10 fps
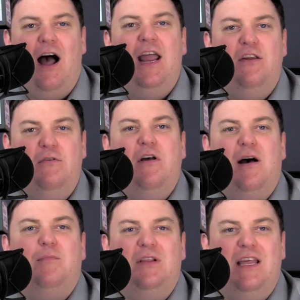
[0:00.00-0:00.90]
I do
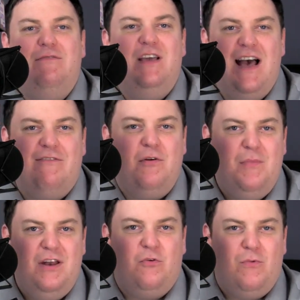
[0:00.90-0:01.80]
not believe
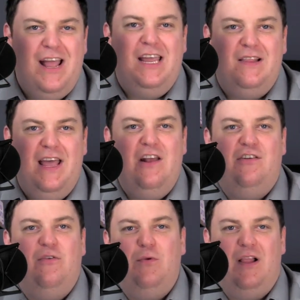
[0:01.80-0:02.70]
government
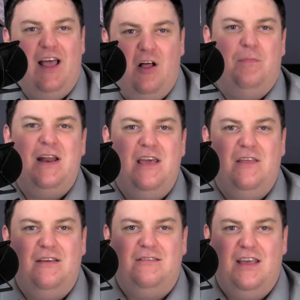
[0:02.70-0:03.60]
regulation will help any of
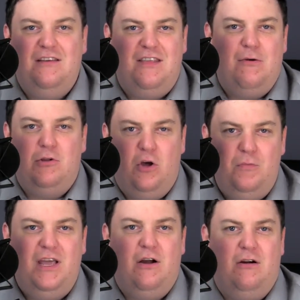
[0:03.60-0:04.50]
these things. They will
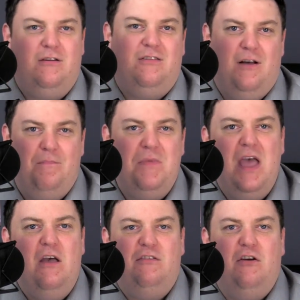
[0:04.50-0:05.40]
only hurt them.
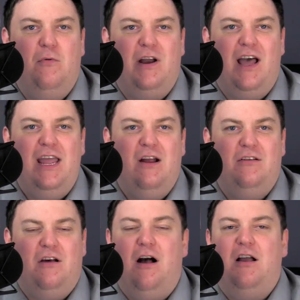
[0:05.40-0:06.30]
So when I hear
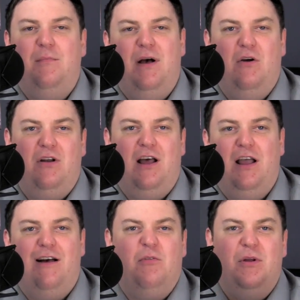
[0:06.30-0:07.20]
talk about
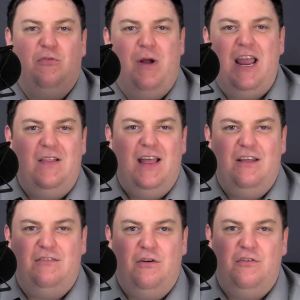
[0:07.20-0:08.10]
governments
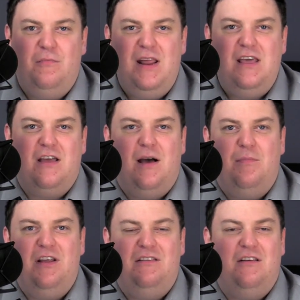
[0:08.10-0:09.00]
regulating social media
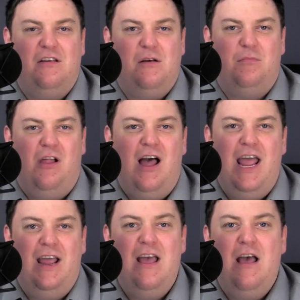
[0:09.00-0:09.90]
companies into
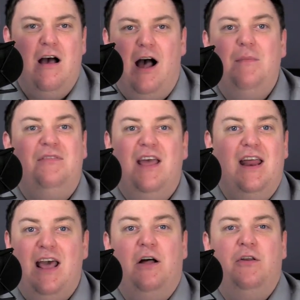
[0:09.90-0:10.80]
complying, I'm
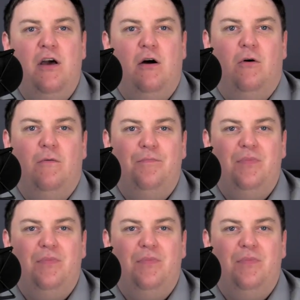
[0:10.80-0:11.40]
saying hell no.